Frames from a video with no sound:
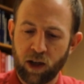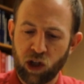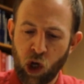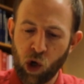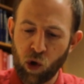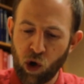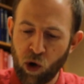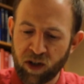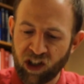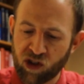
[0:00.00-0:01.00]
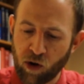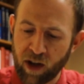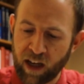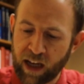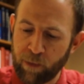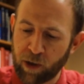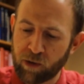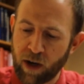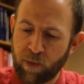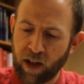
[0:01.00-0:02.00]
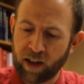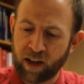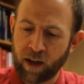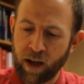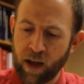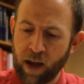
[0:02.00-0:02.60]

You who would destroy the temple and rebuild it